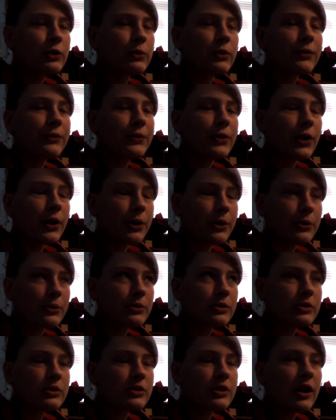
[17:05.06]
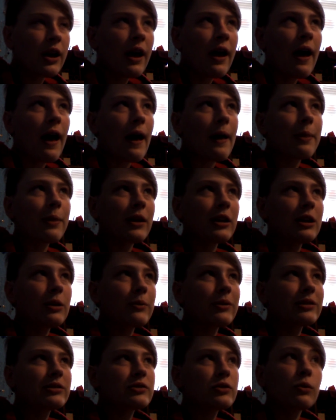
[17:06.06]
he has a few of those.
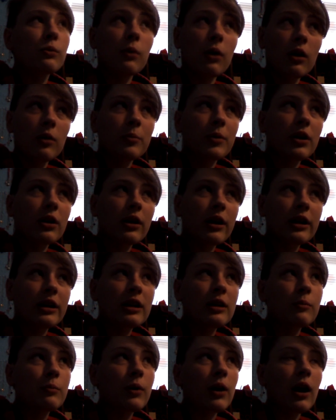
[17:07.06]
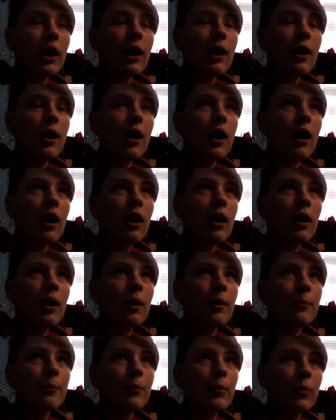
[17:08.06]
And then he went to Walmart and he
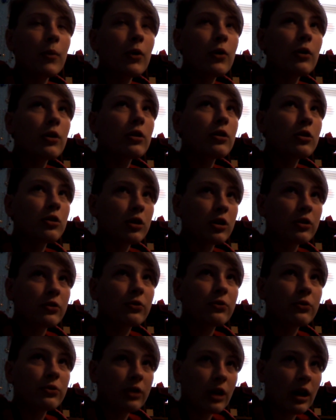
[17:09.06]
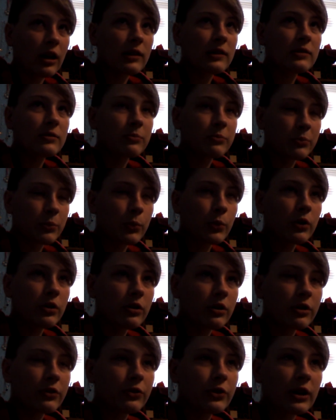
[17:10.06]
bought um, more Nerf
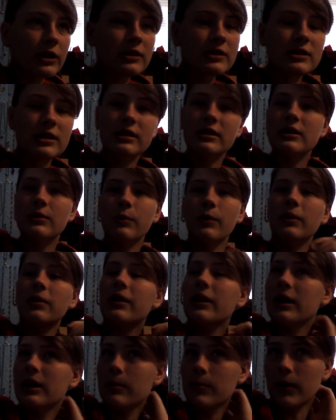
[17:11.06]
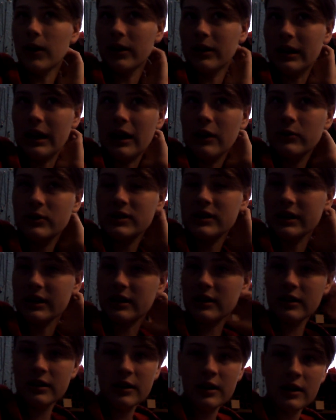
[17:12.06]
down more Nerf guns, and the one he
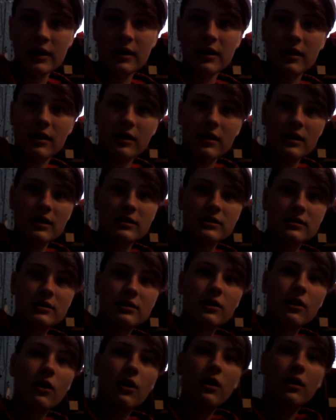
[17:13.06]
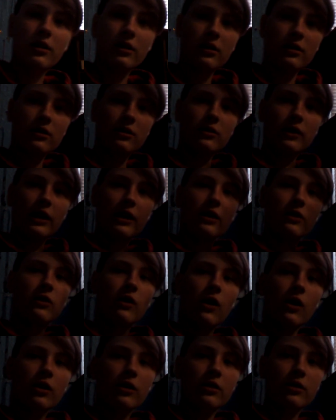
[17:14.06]
bought now is like this
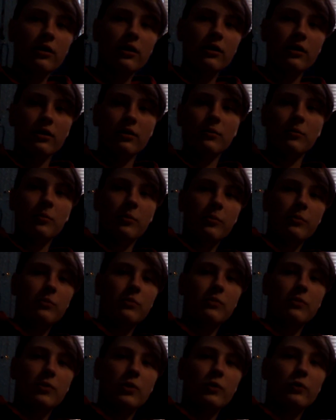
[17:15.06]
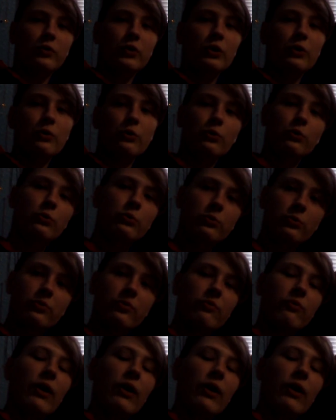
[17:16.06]
long, like longer than the